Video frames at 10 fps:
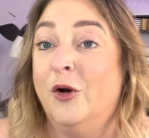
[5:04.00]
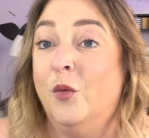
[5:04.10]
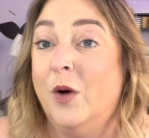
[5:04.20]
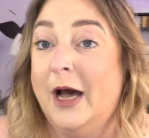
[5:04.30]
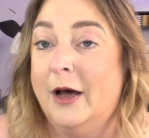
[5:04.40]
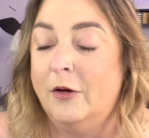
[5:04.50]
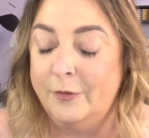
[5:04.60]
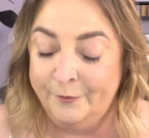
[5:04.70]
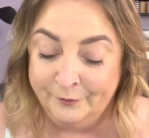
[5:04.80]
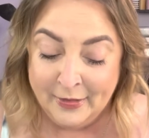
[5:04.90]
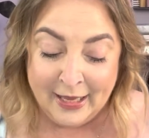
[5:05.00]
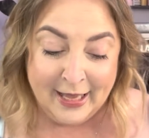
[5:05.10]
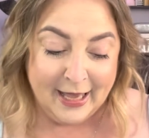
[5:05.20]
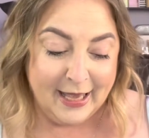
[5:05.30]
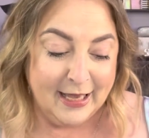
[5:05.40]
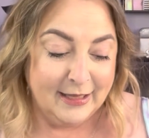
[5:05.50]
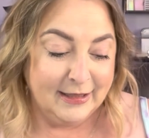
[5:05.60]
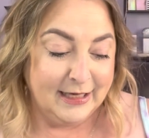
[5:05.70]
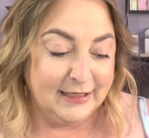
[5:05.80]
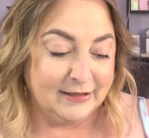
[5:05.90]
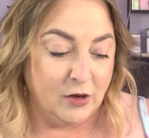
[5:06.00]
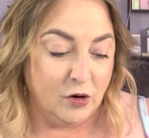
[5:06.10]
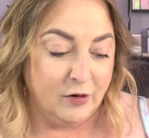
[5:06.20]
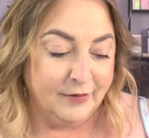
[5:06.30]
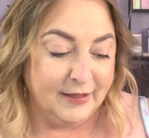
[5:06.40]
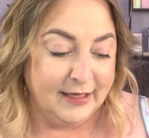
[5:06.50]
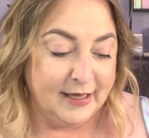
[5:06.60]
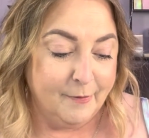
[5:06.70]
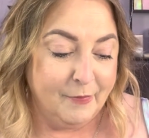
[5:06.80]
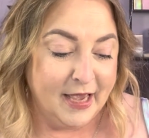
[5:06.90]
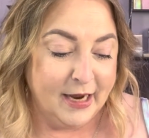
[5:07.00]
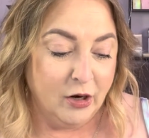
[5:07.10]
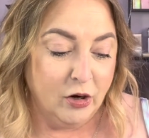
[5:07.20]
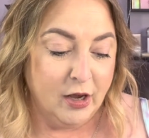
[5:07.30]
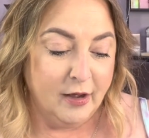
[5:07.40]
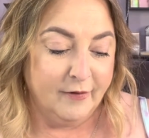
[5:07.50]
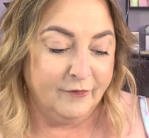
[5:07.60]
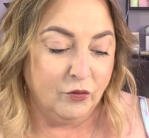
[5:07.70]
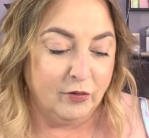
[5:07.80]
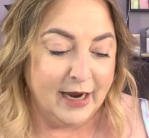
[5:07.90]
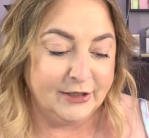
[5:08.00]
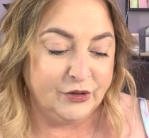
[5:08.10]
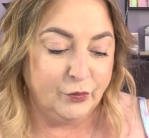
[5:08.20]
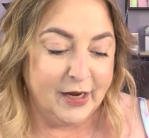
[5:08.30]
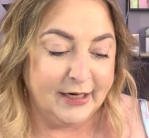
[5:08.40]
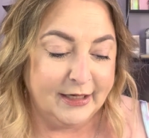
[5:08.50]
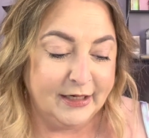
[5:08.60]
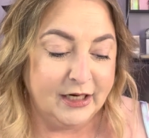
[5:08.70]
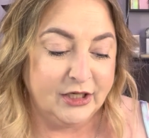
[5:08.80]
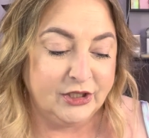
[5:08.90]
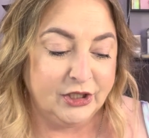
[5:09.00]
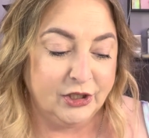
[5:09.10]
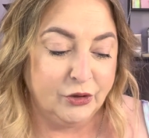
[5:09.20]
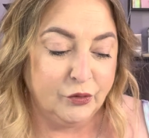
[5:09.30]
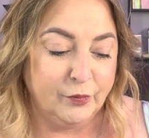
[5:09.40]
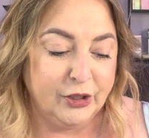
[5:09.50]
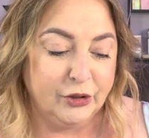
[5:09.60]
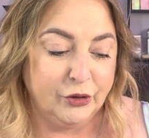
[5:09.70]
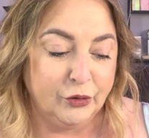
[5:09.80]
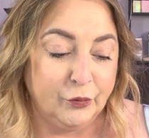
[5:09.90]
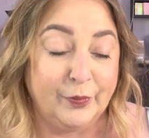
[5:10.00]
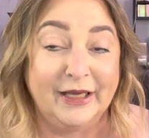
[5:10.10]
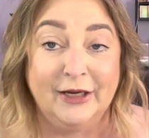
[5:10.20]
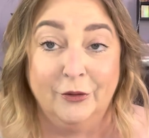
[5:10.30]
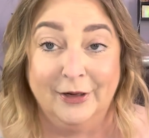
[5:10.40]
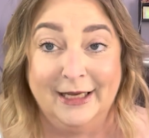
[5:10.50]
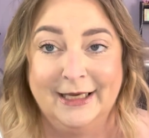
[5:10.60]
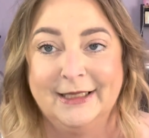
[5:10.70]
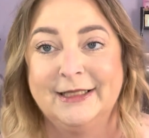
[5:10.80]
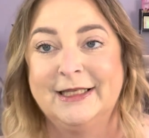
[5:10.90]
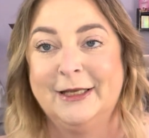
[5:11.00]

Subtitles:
while, and these are the pair of graduated tube hoop earrings.